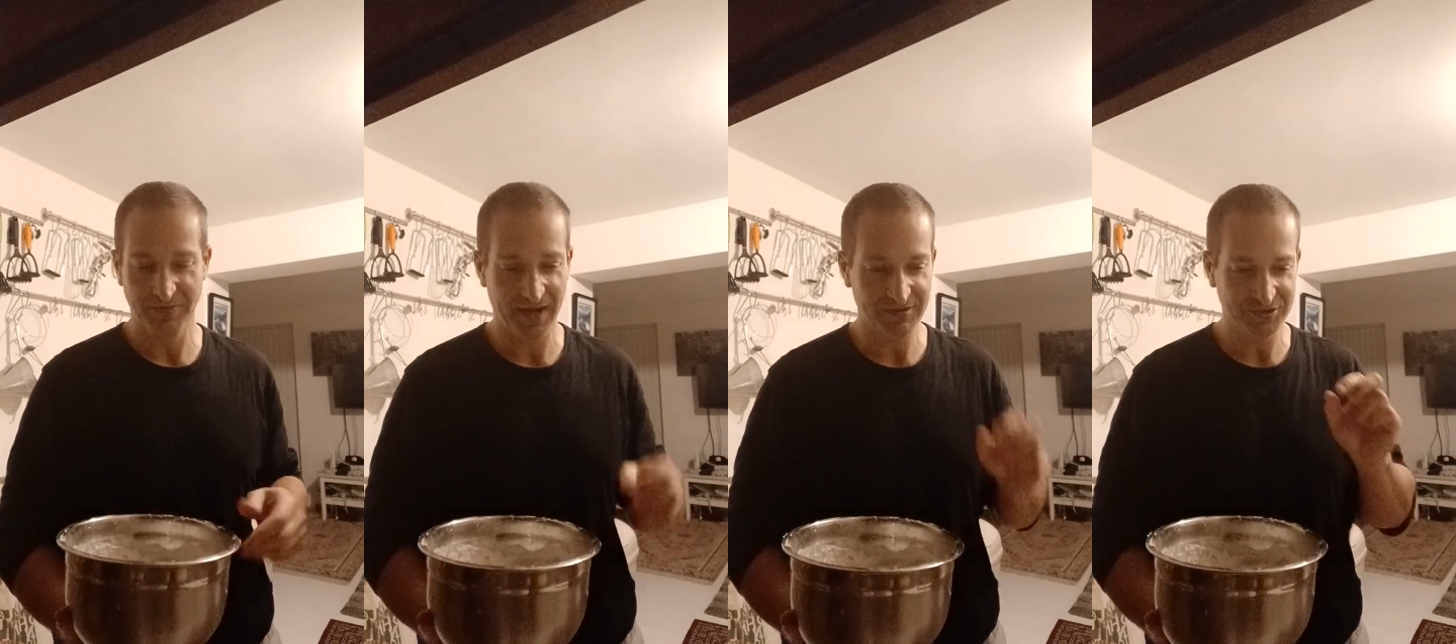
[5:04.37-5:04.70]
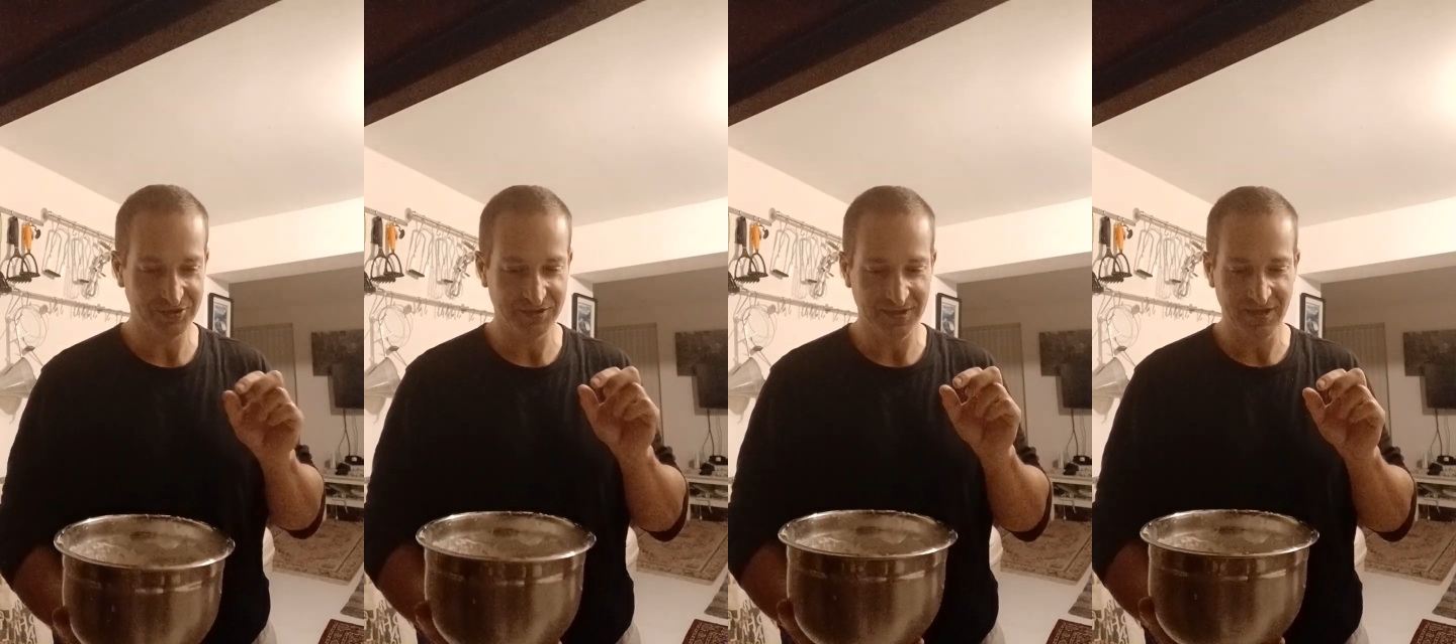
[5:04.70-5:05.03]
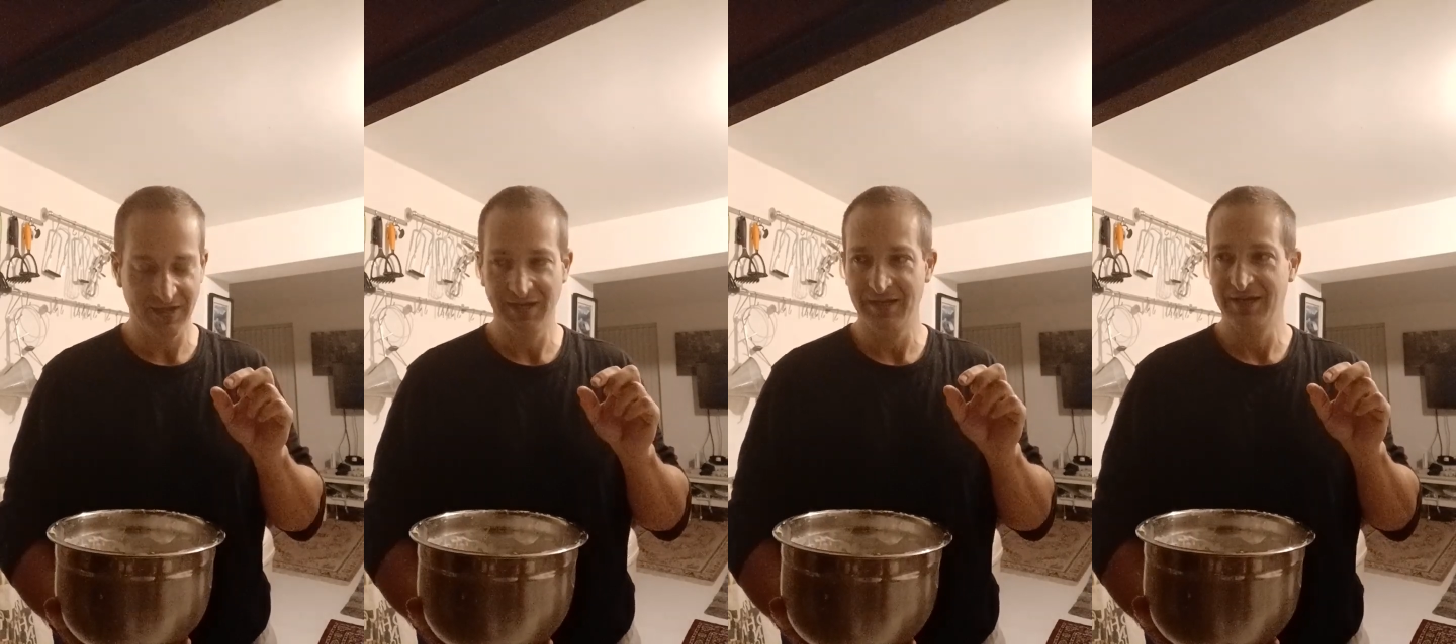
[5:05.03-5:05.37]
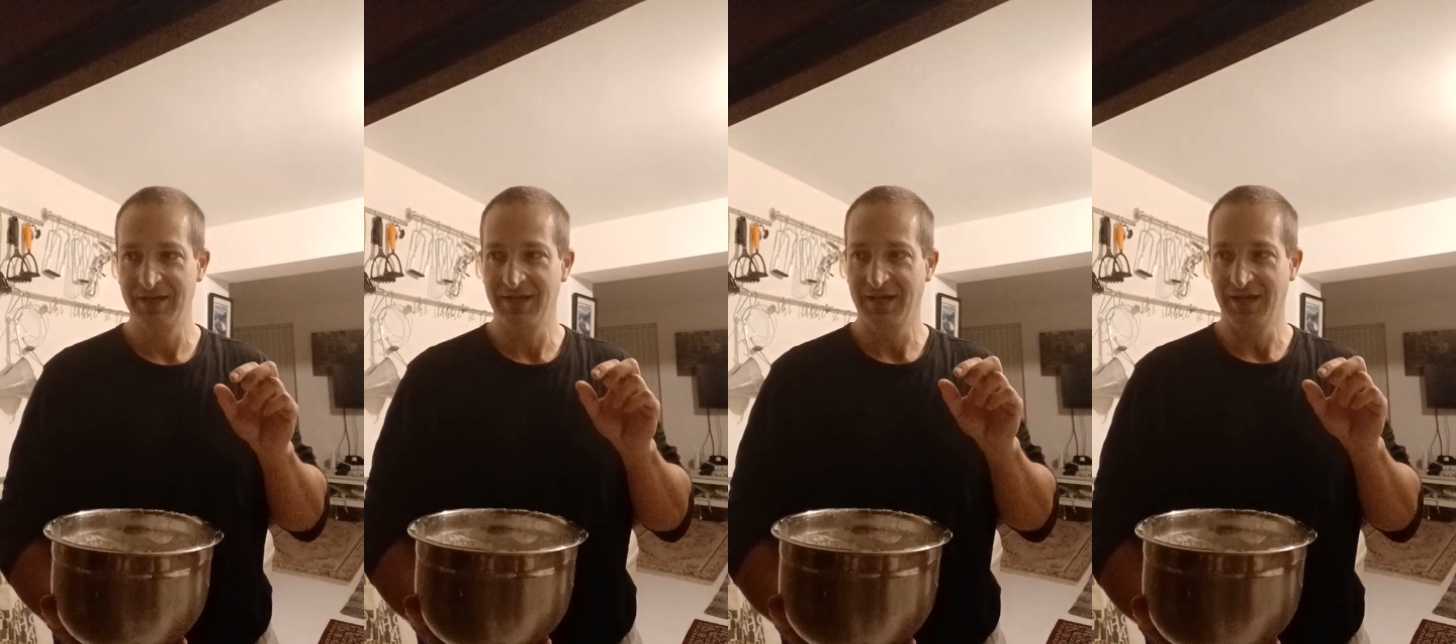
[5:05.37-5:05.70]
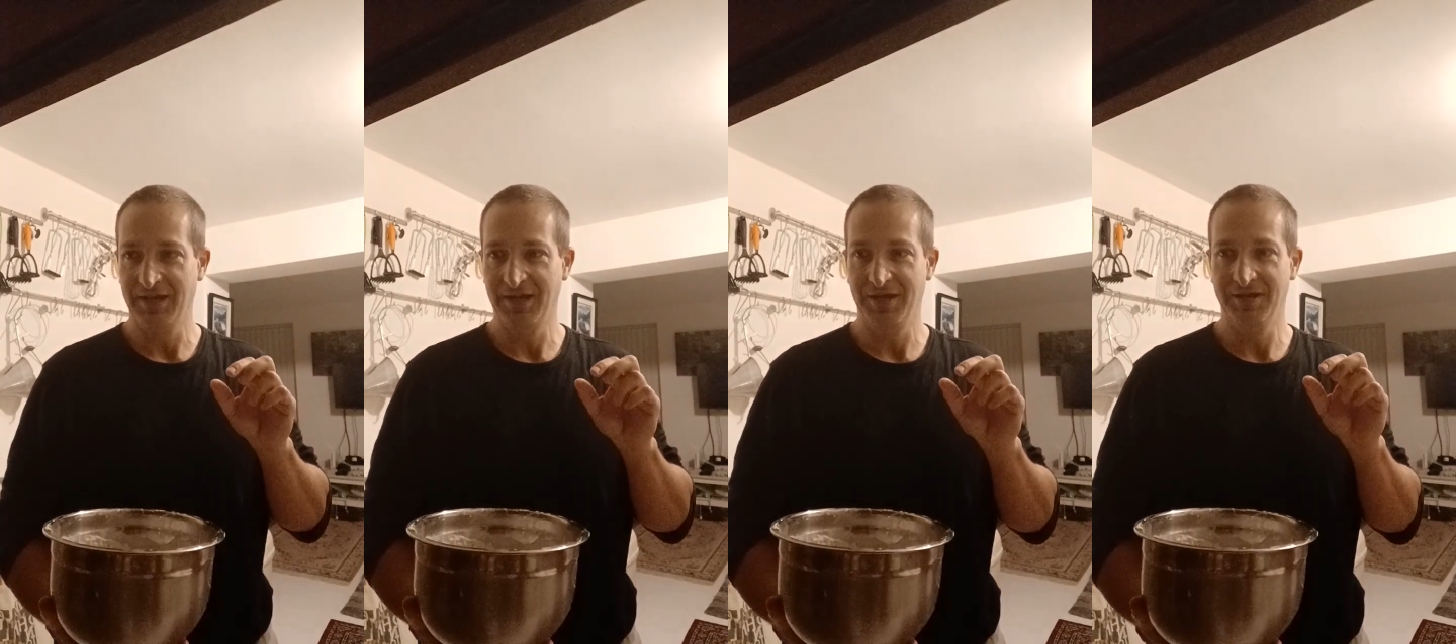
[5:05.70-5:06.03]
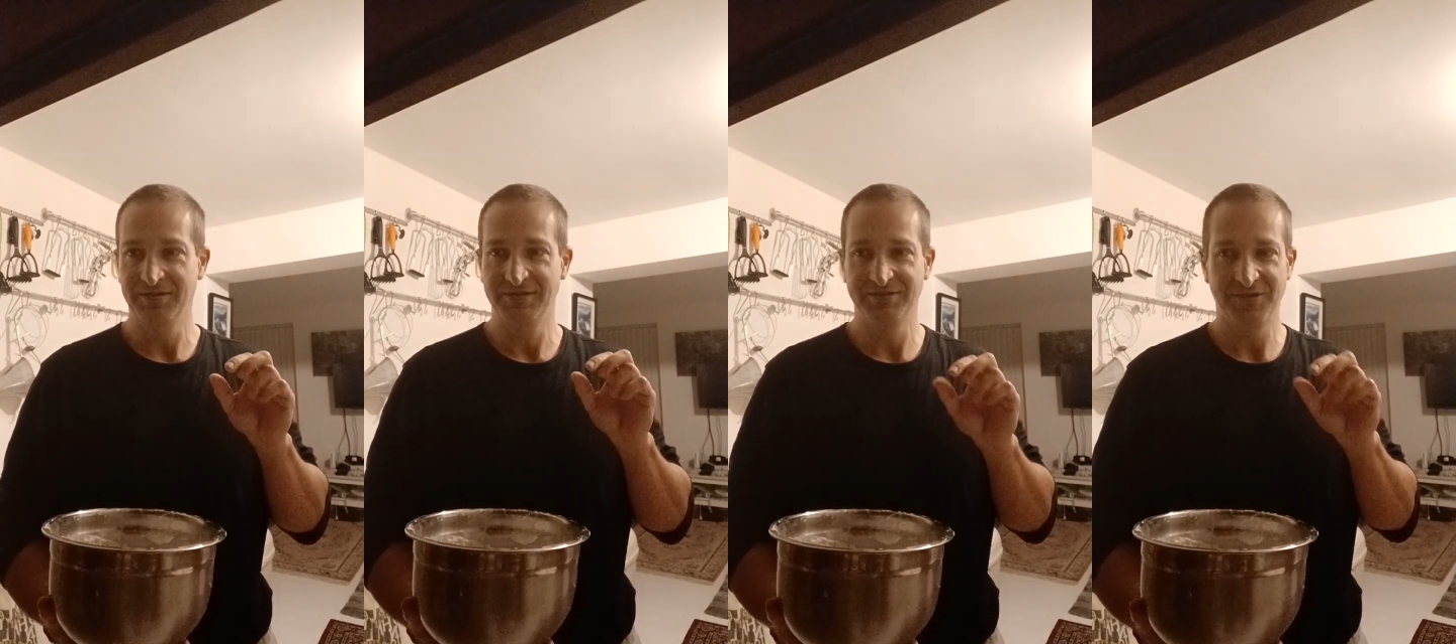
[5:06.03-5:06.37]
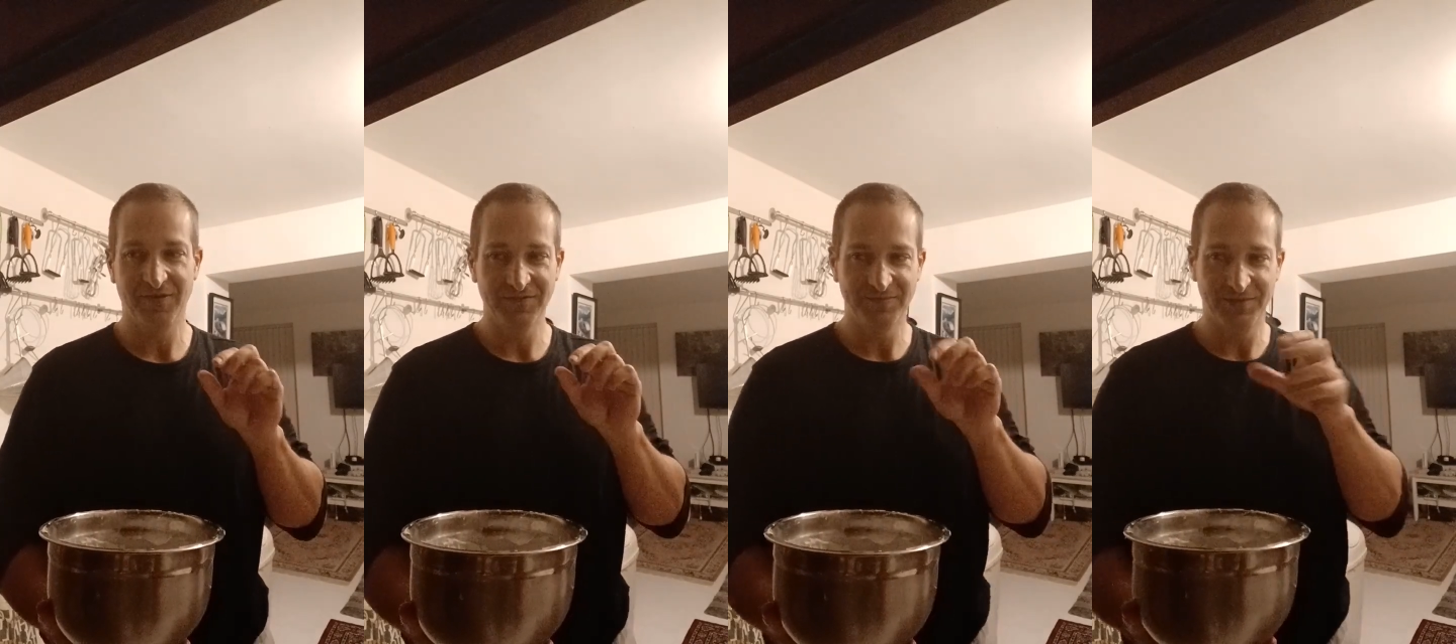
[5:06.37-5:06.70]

brown sugar dissolves,